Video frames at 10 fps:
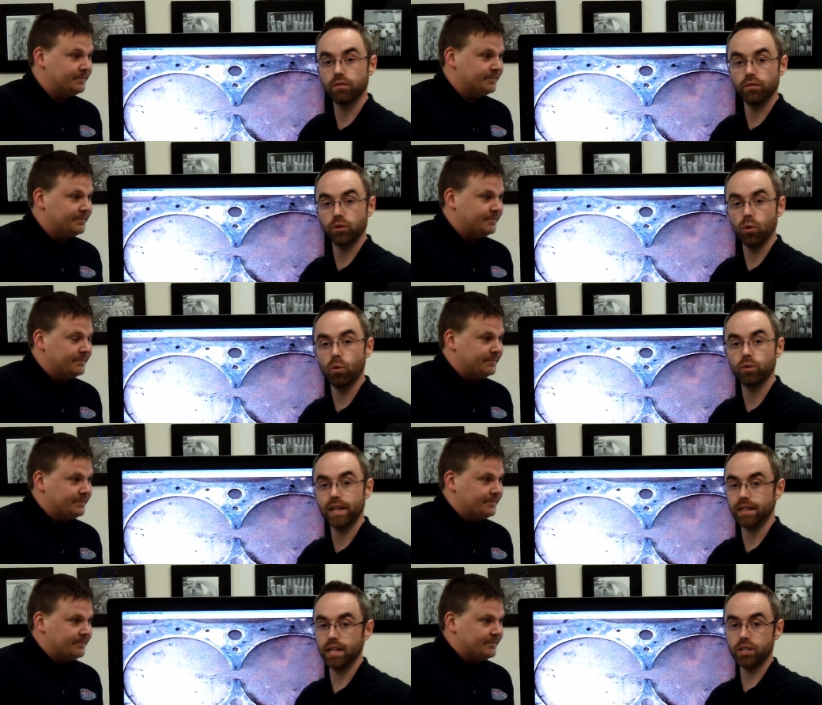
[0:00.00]
Speaker 1: of the fuel,
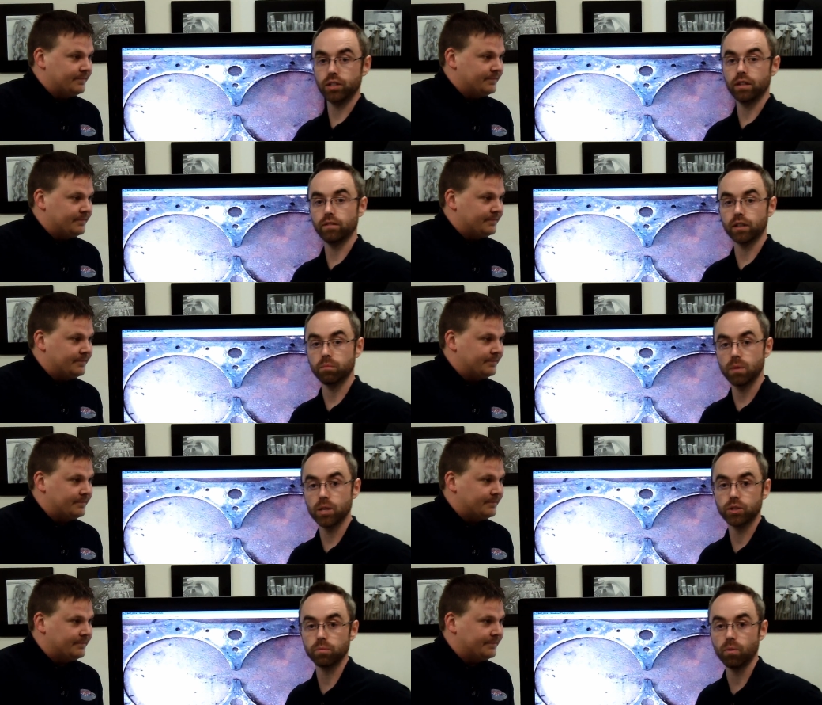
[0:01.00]
the ignition of the
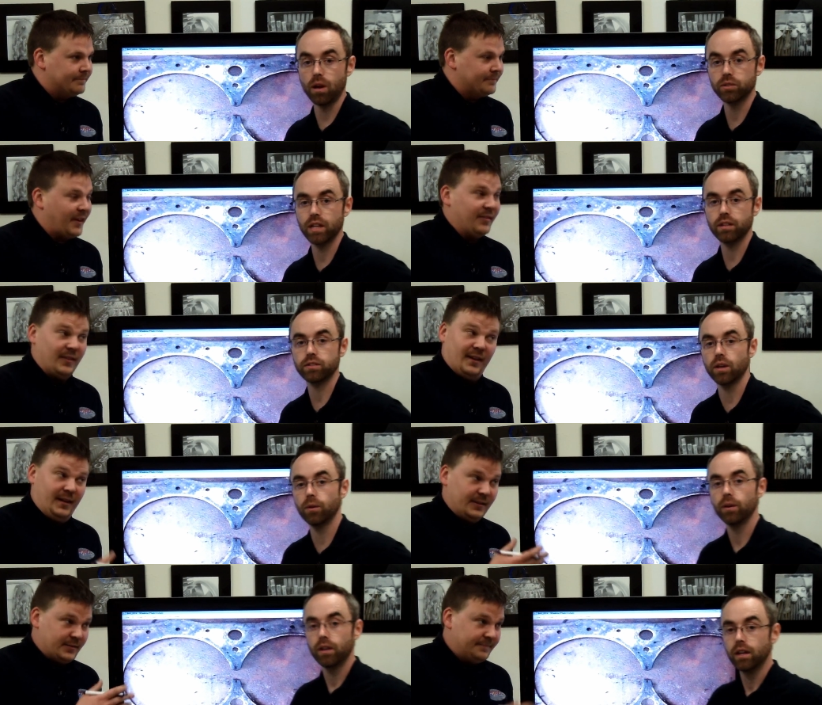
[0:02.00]
combustion process. The
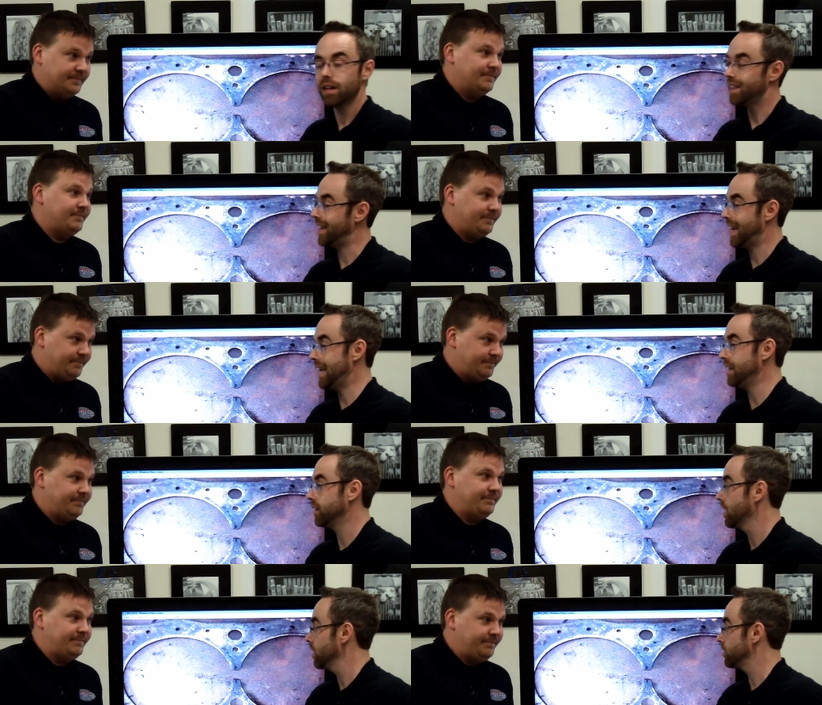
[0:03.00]
so heat. The
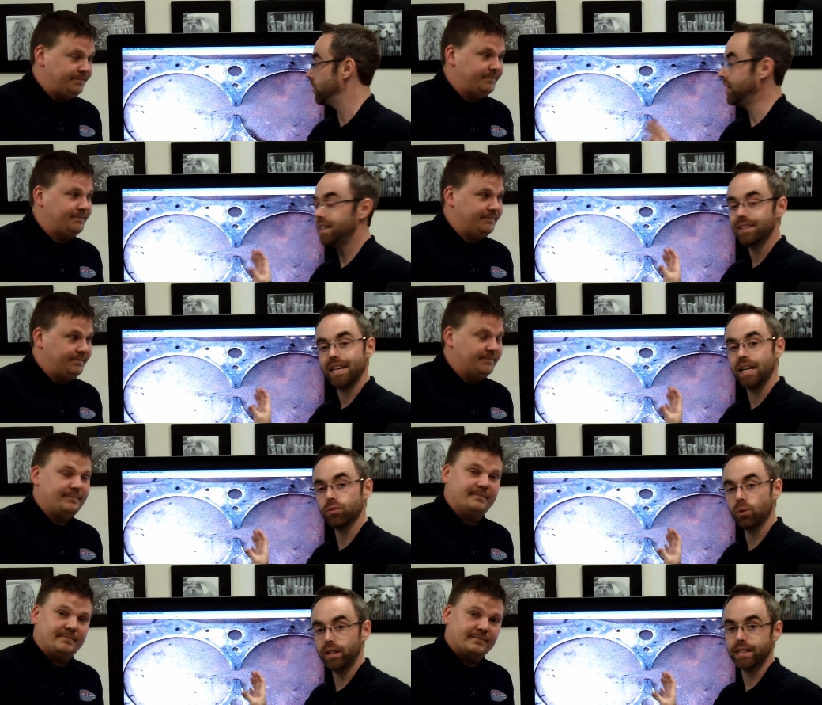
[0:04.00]
heat. So these
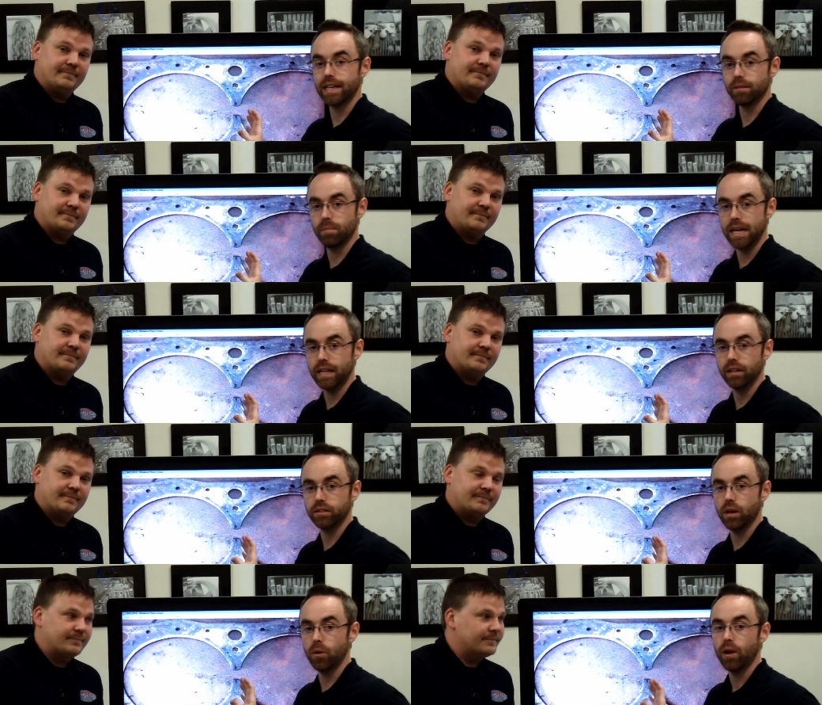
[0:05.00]
things really take a
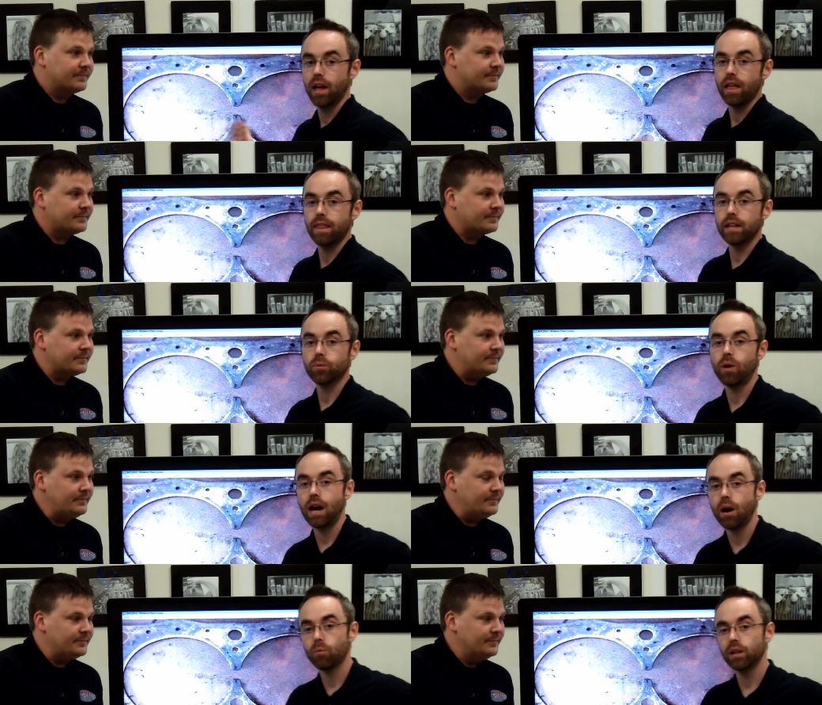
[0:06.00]
beating. So that's
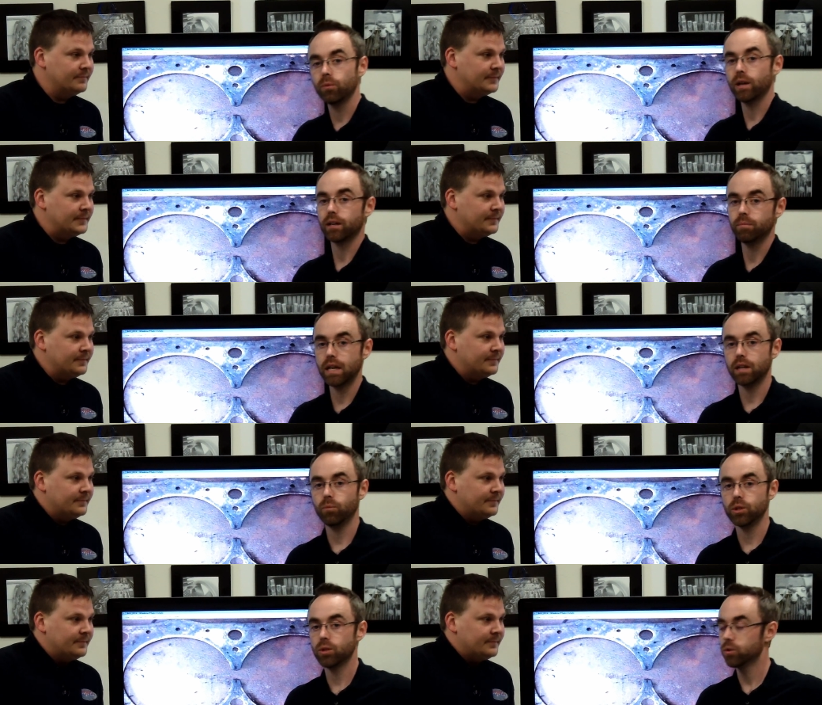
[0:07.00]
why I really
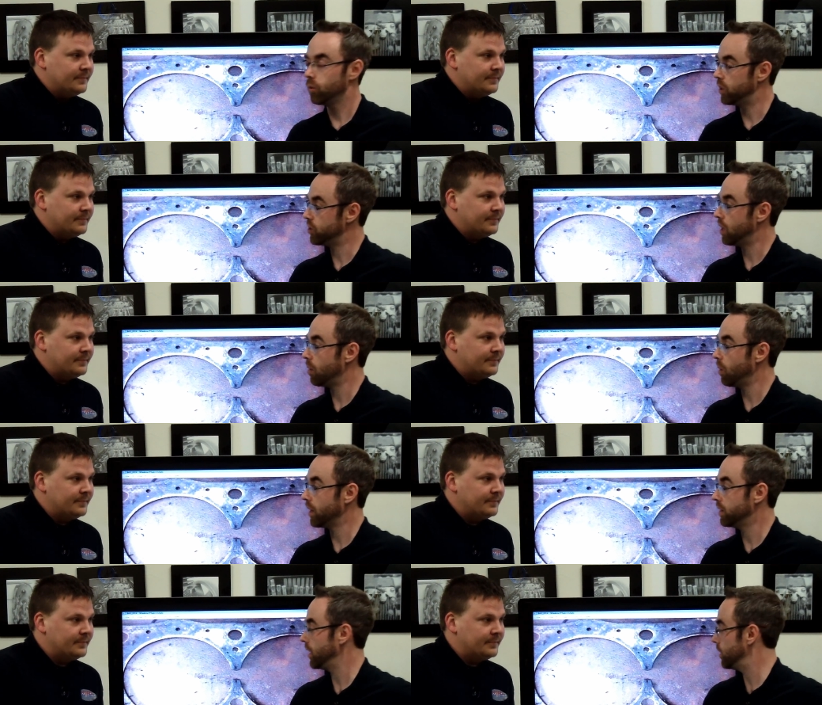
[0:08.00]
recommend when you're doing a job
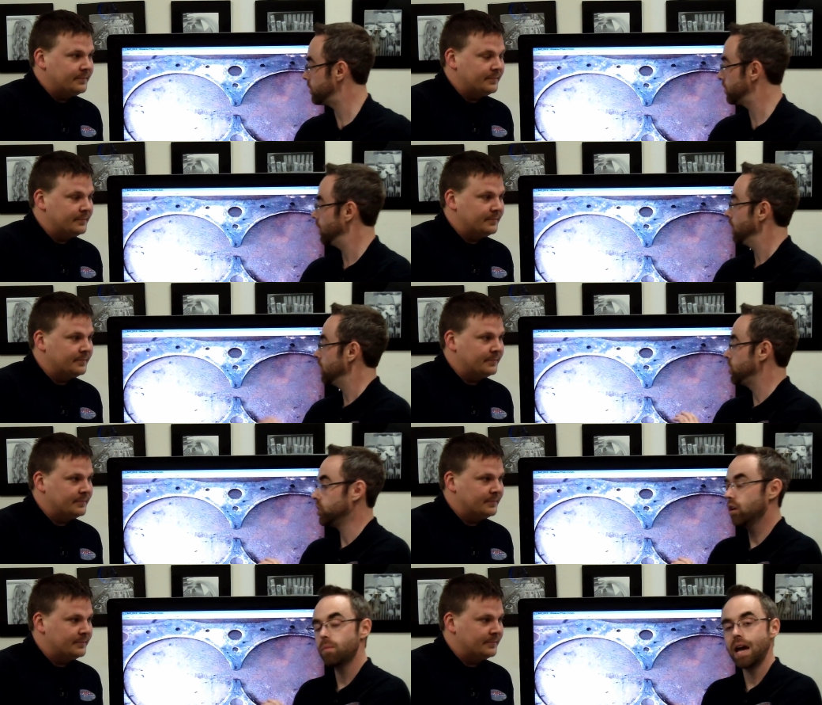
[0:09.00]
like this
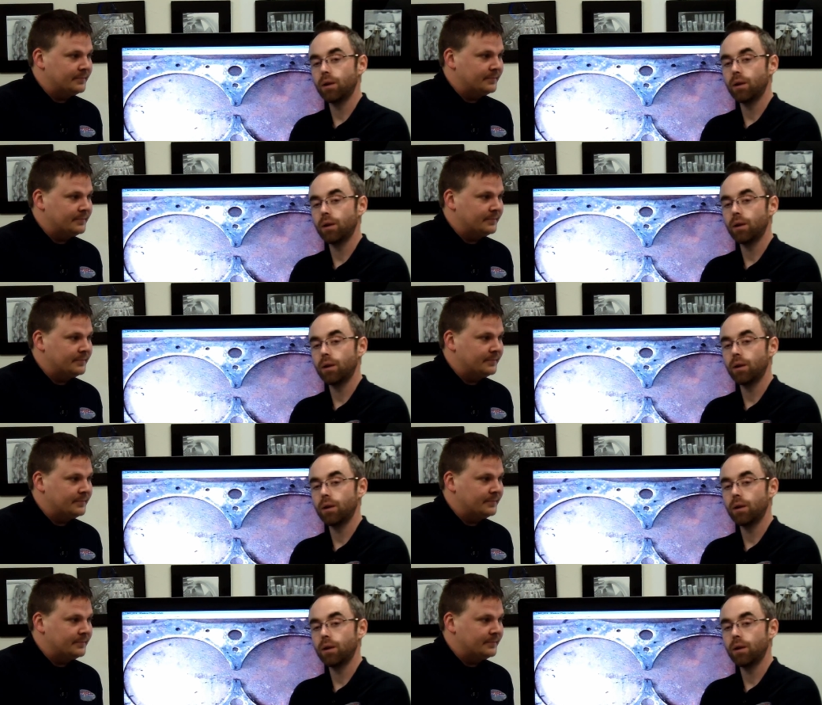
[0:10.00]
that you go